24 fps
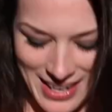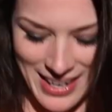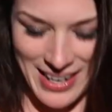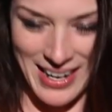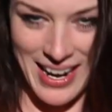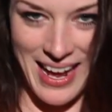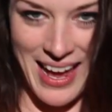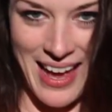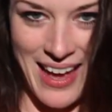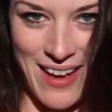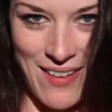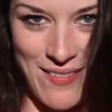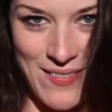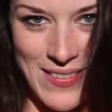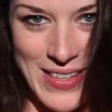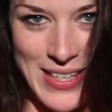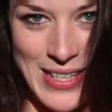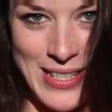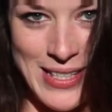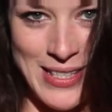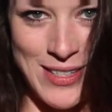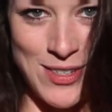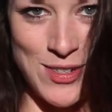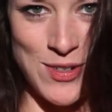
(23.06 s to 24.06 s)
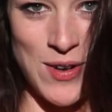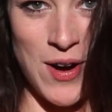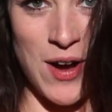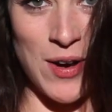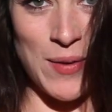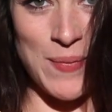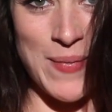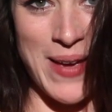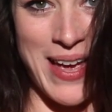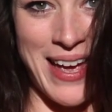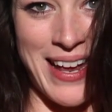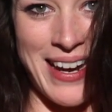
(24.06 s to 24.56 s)
And I have the
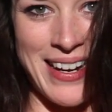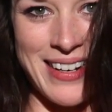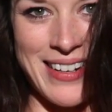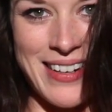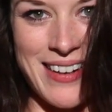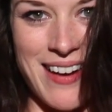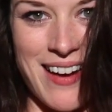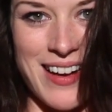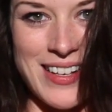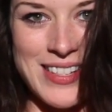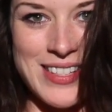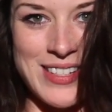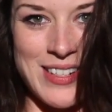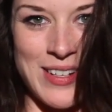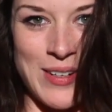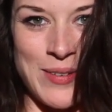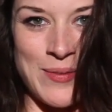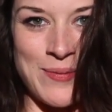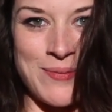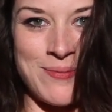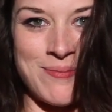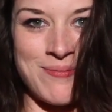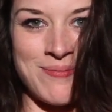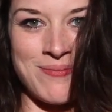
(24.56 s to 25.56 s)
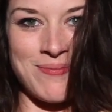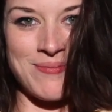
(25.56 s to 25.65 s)
strongman costume.